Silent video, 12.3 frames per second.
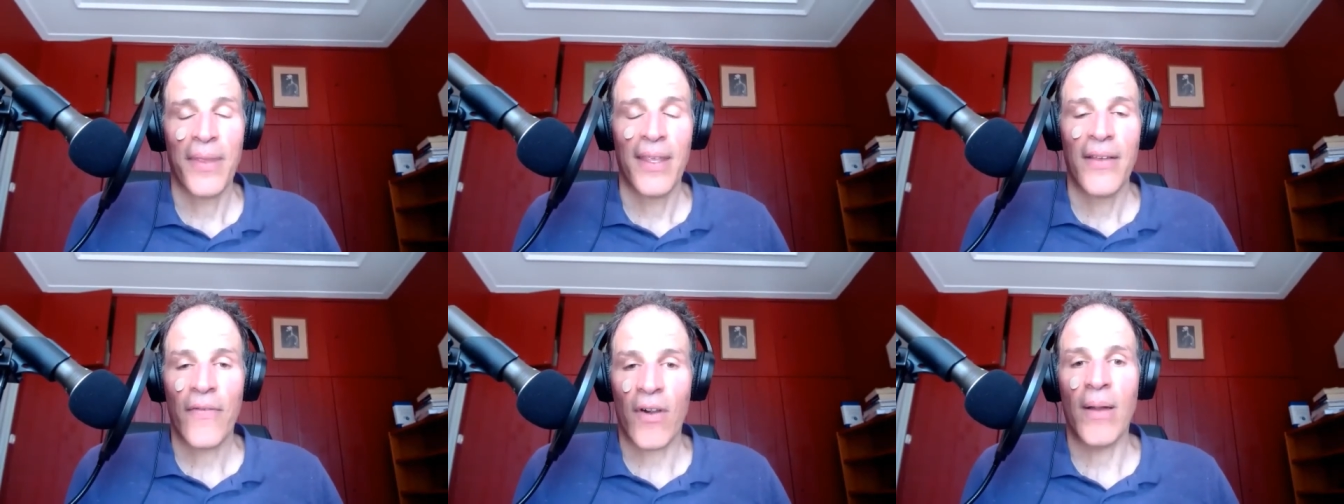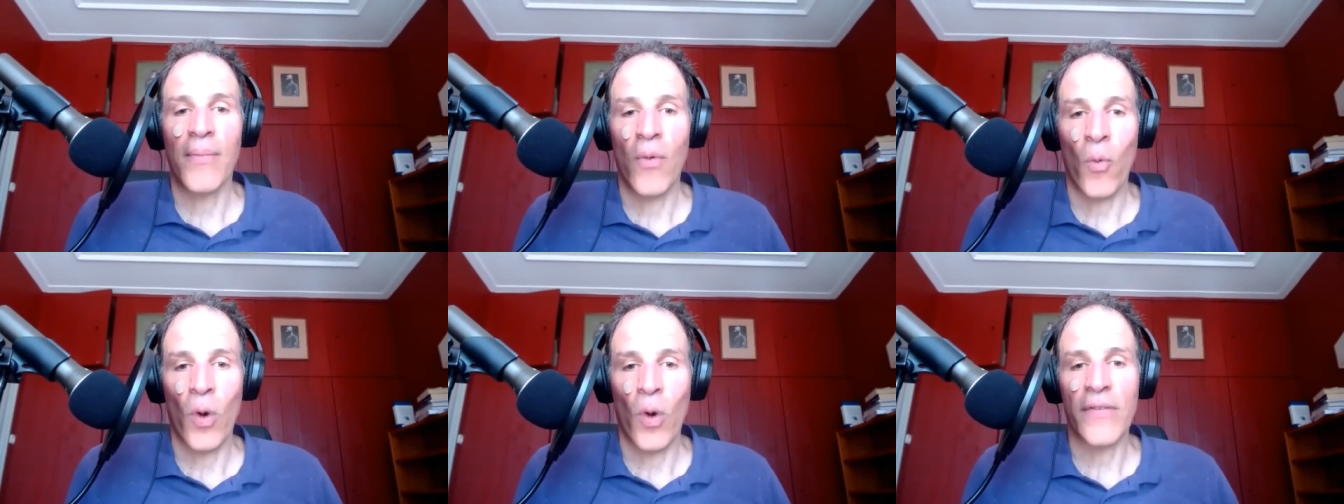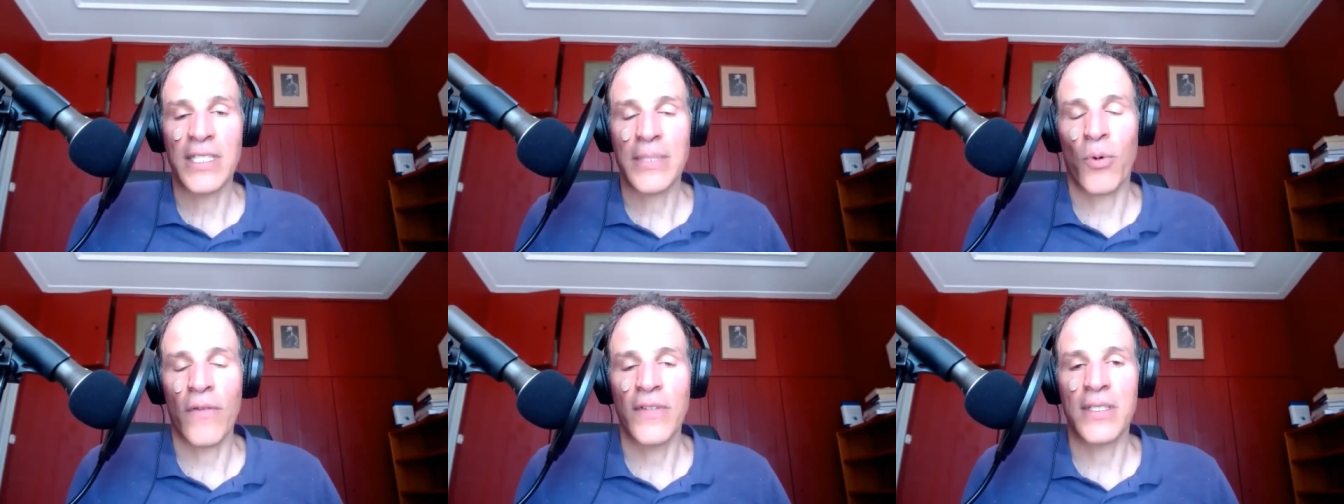from one of the
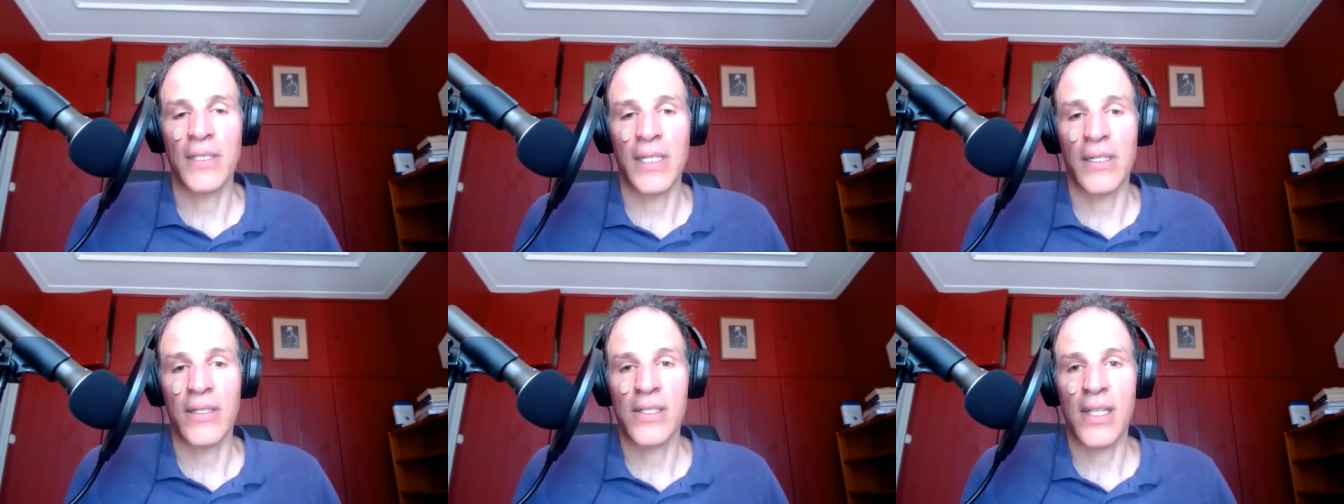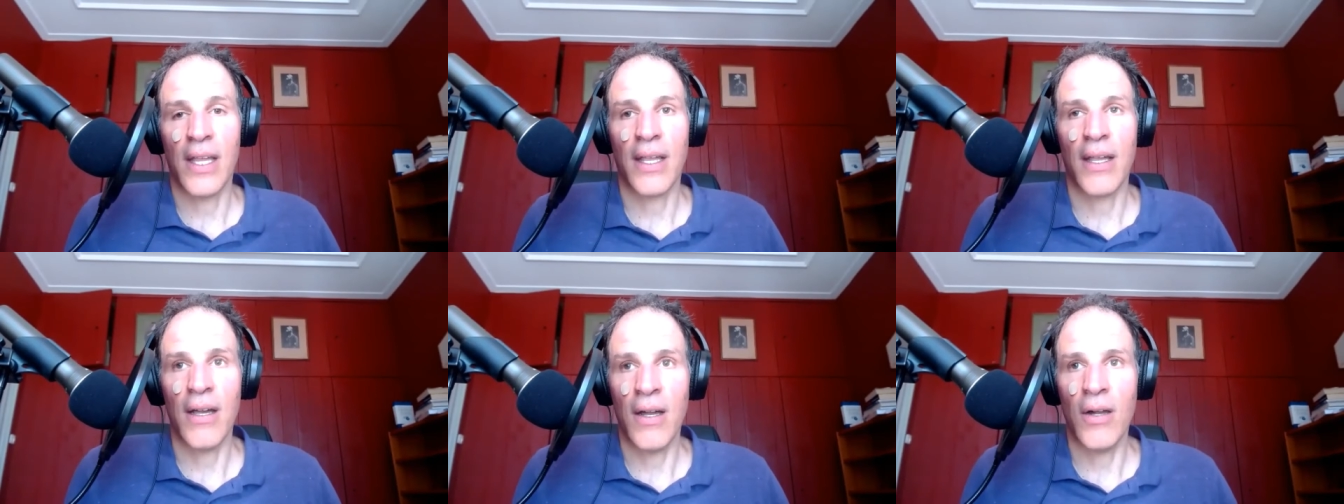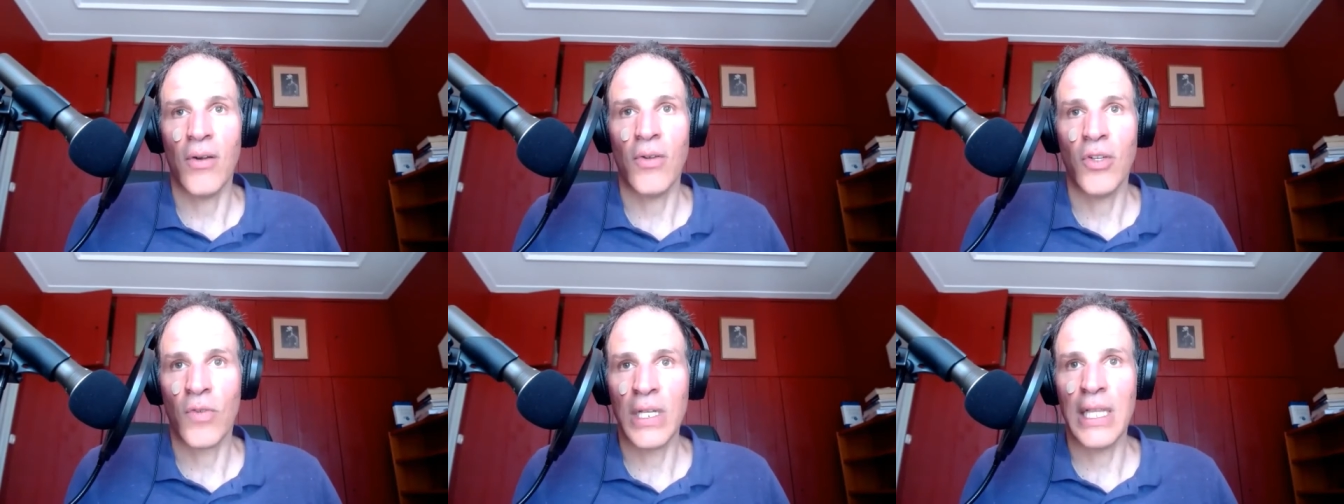support facilitators saying, Oh,
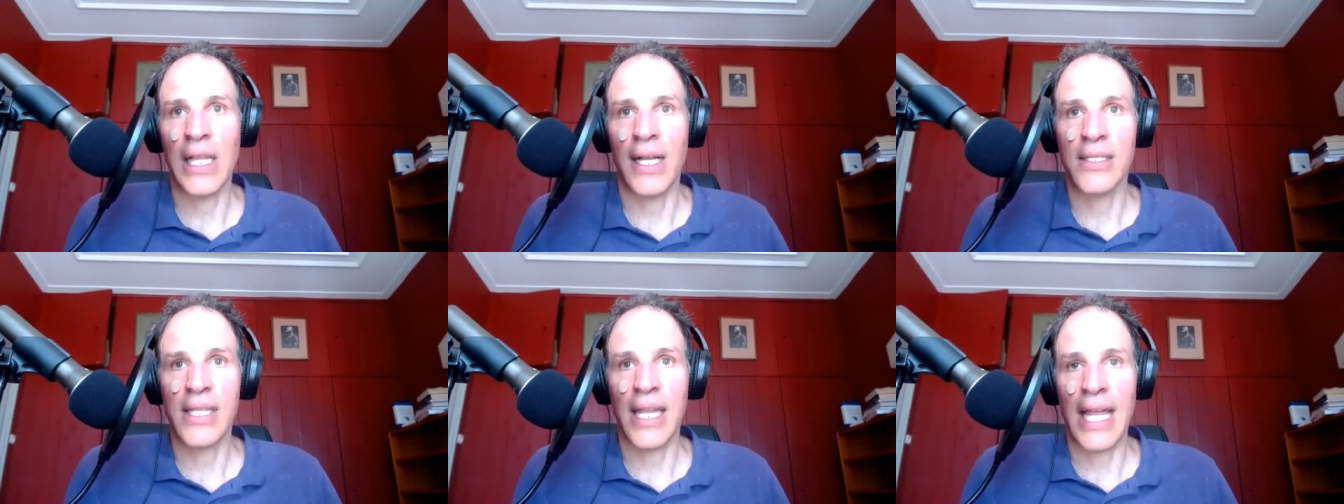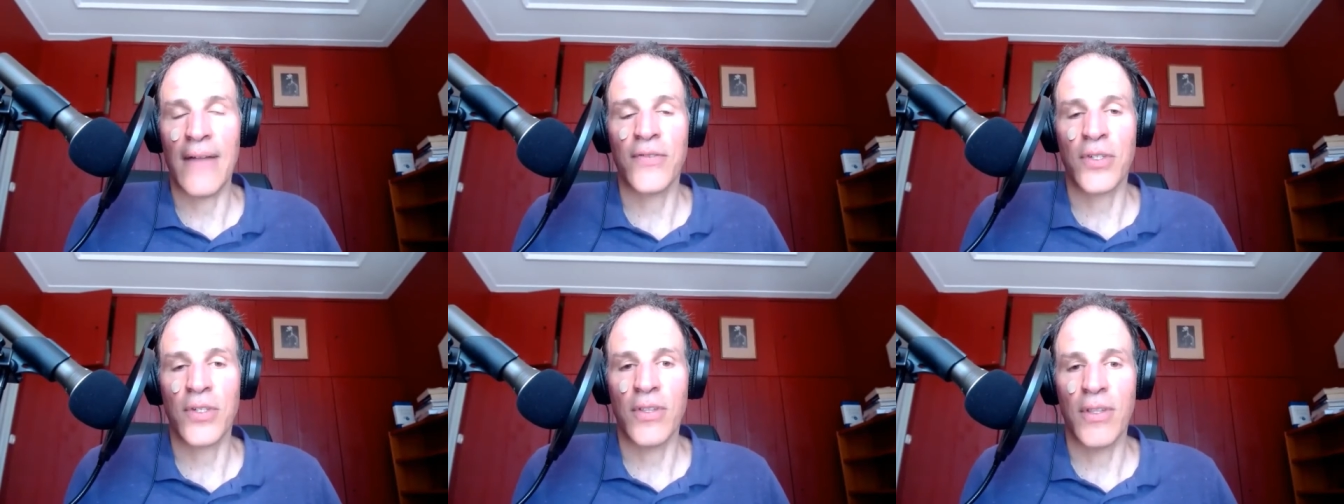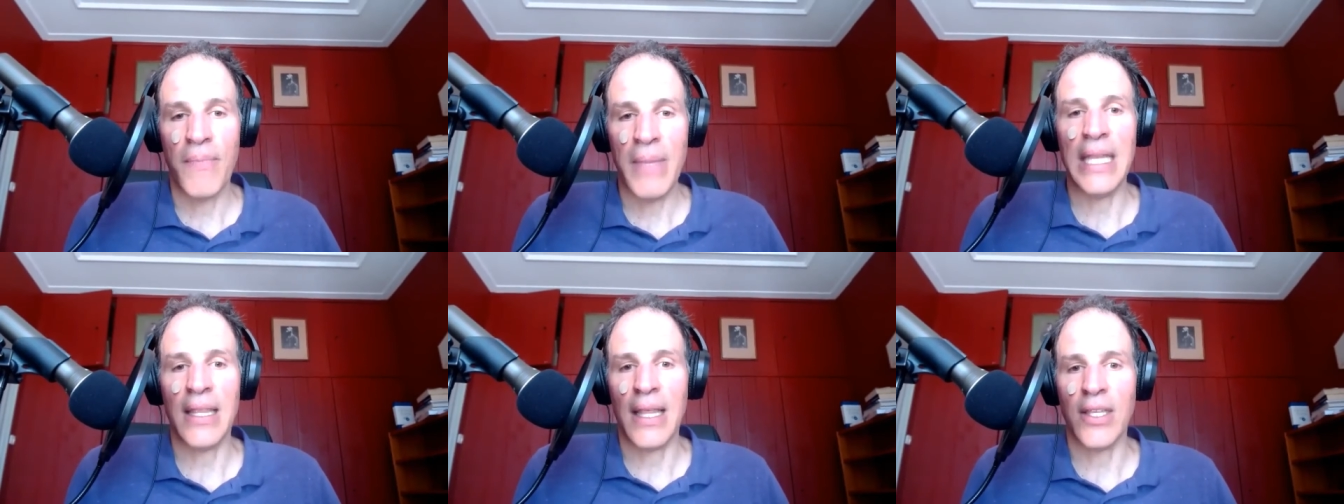you realize that after the
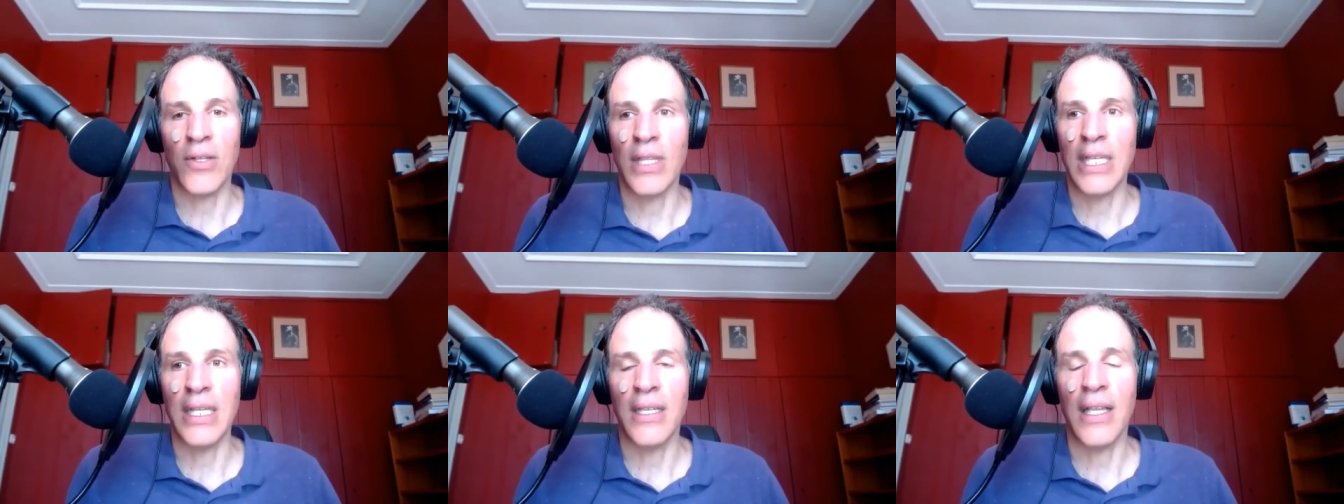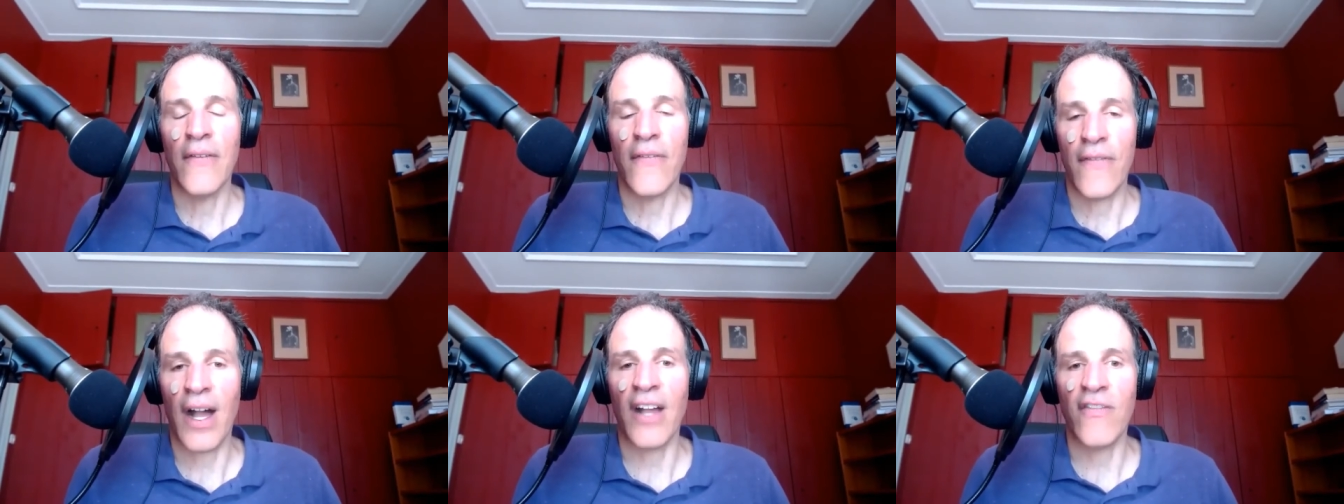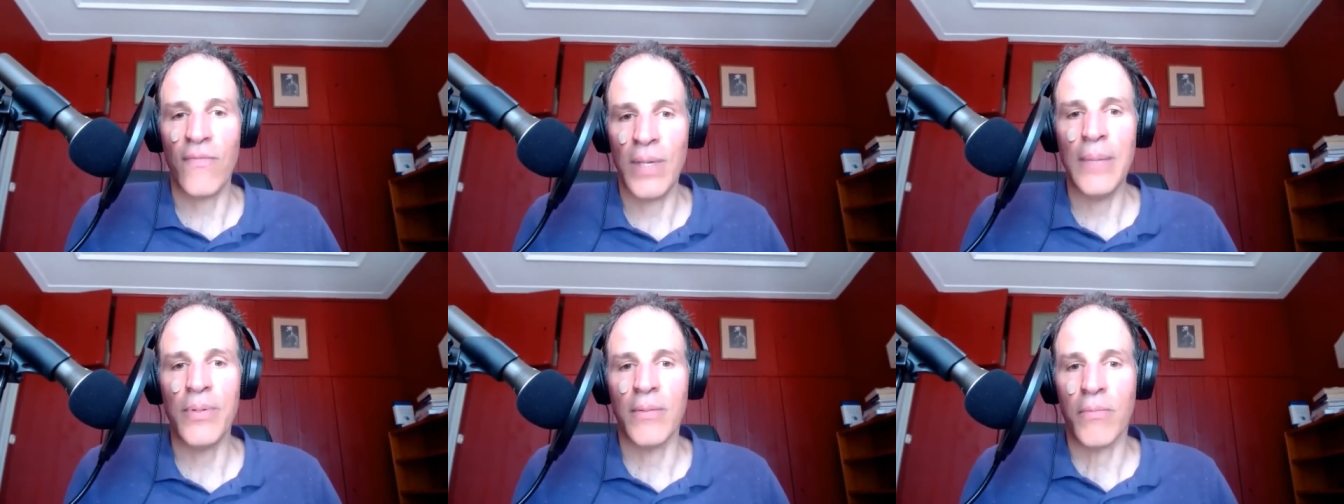meeting that you lead, five
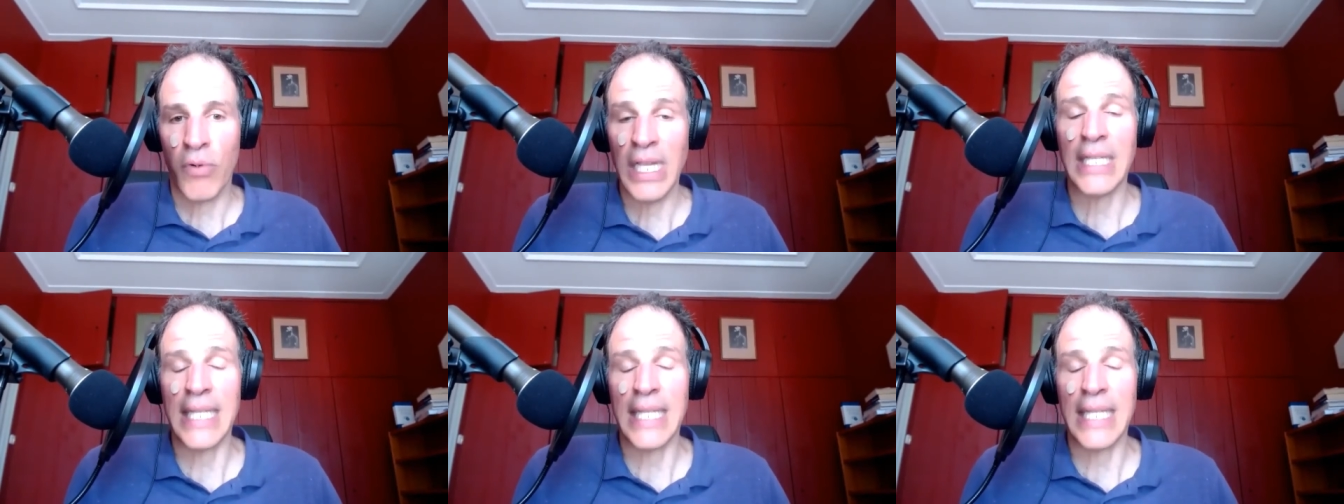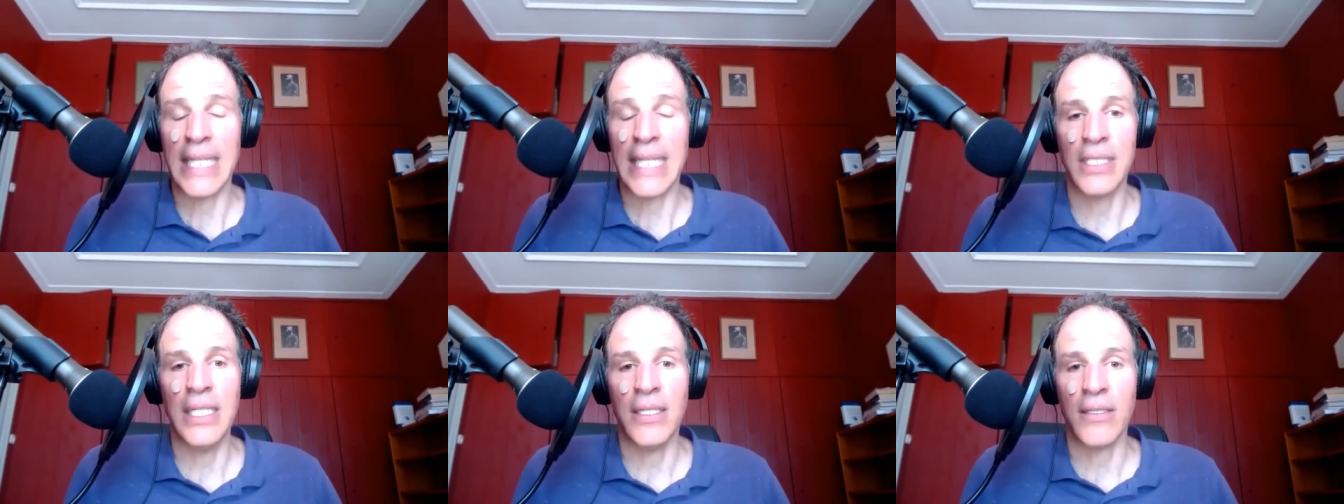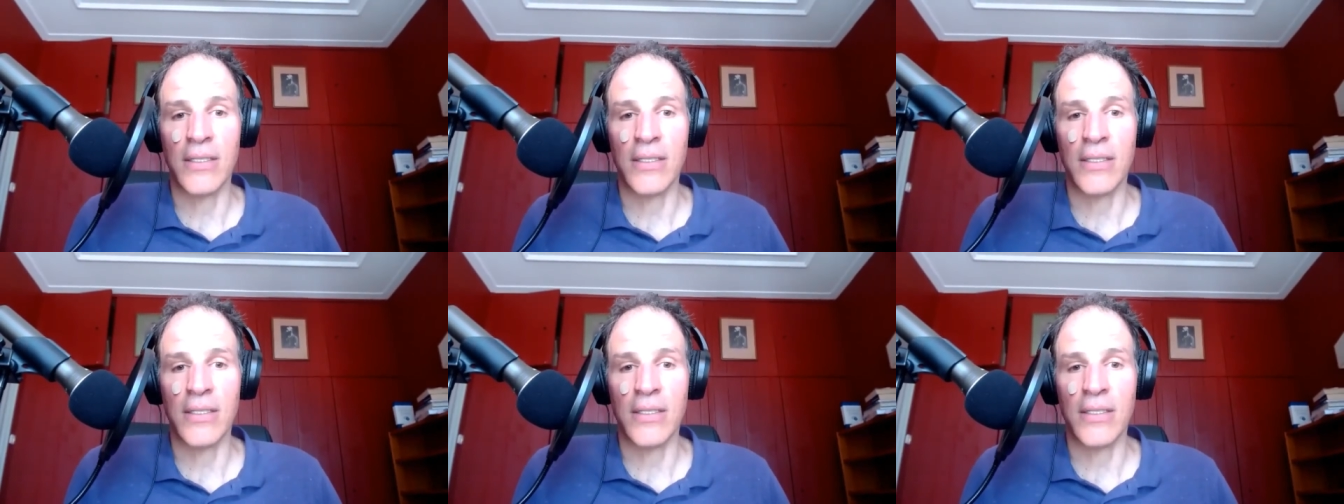people break down in tears,